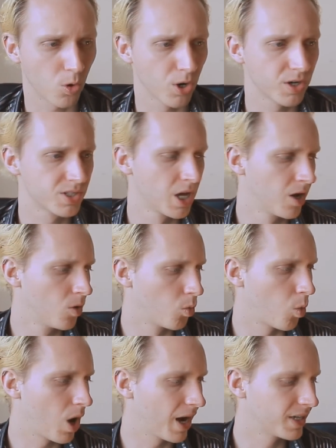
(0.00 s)
works,
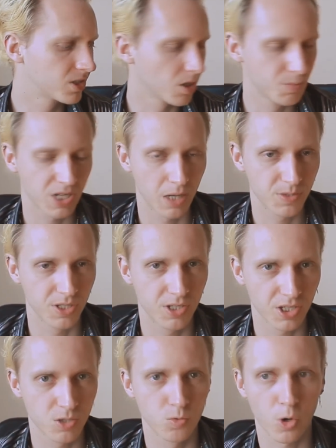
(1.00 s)
why sometimes it
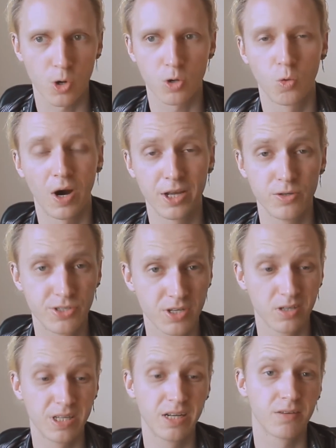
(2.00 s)
doesn't work, why you
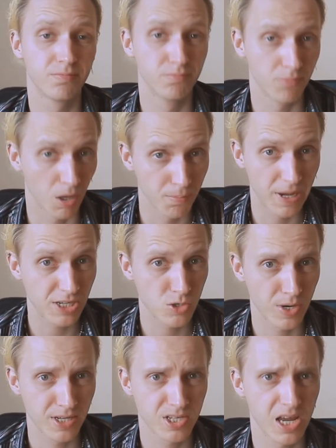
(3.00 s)
still need a
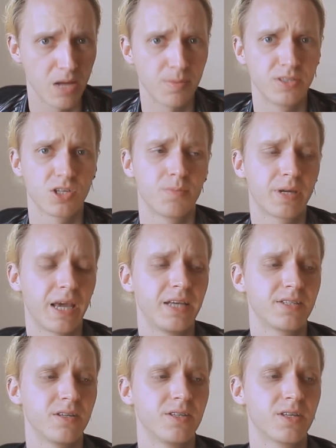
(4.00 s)
measuring tape in some
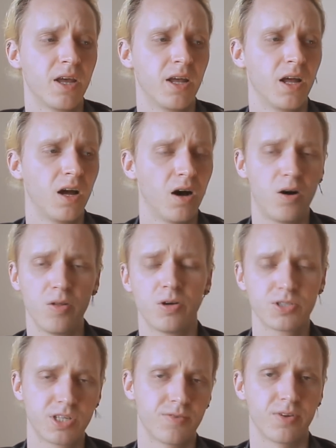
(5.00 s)
cases, all
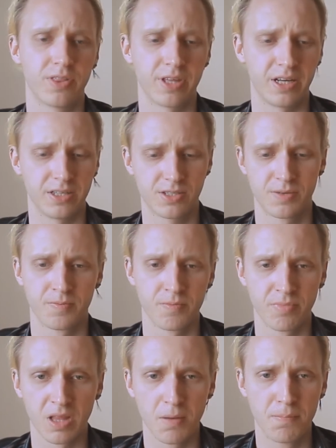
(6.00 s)
those different things.
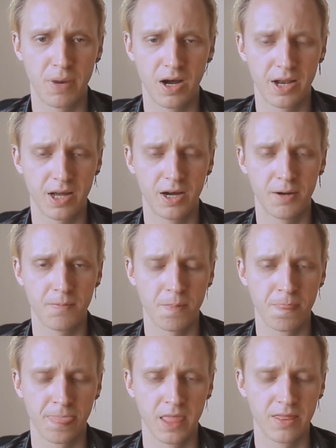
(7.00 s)

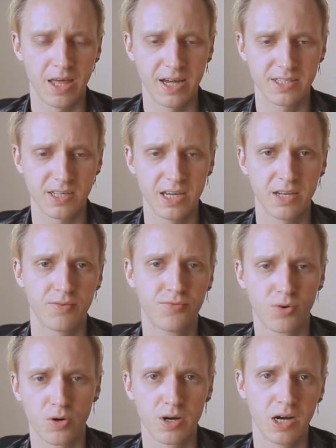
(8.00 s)
But that's it
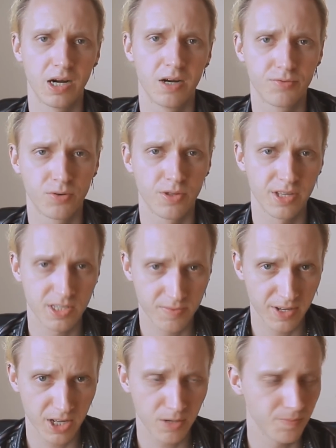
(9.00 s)
for this
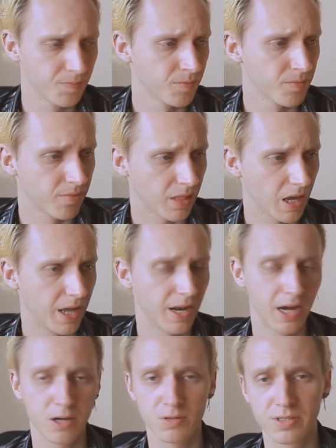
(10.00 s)
video, and
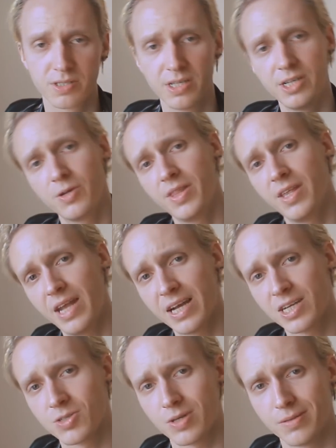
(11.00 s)
I will see you in the
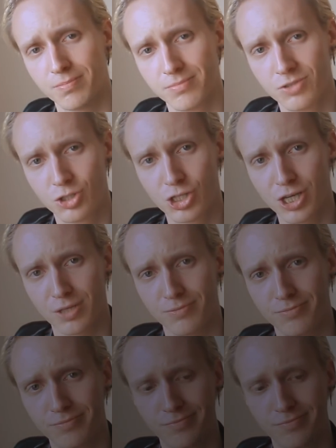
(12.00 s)
next one. Ciao.